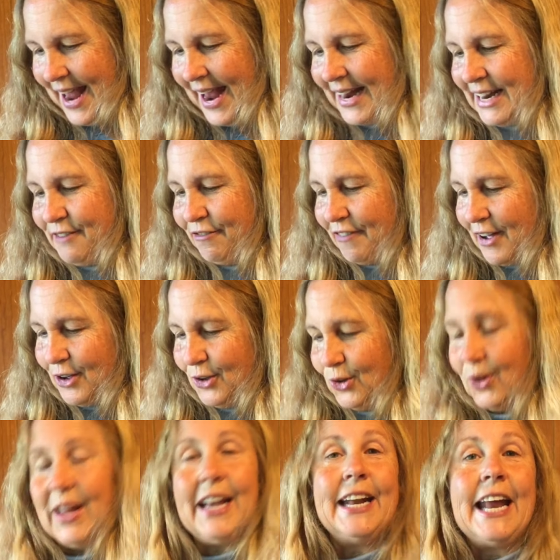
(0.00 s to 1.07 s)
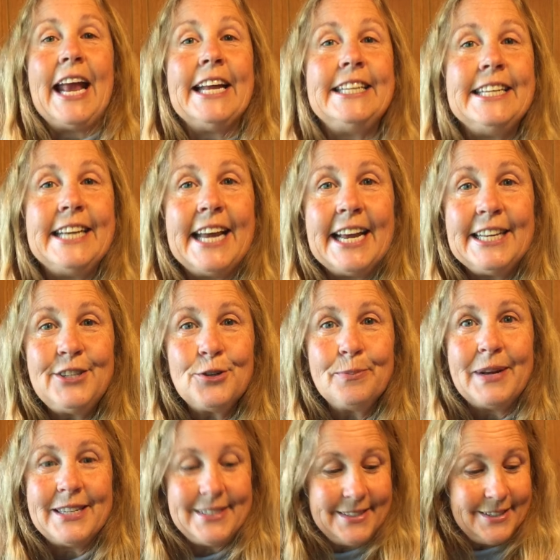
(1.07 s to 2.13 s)
antifungal, and anti-cancer
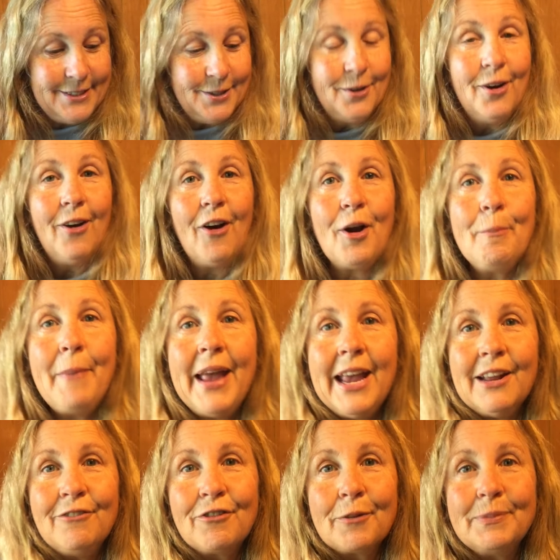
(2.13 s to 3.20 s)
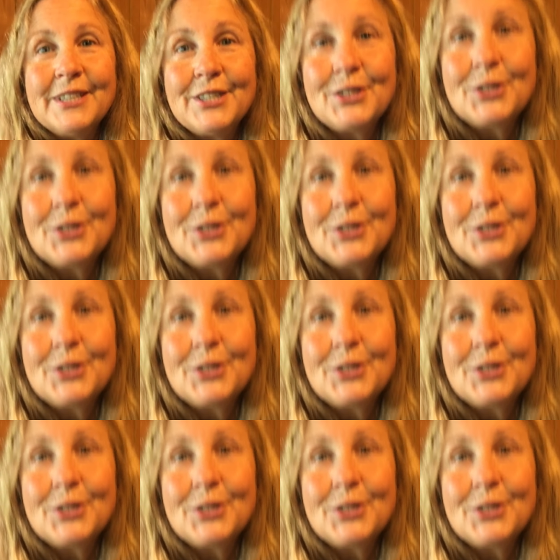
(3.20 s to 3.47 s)
medicines are made from this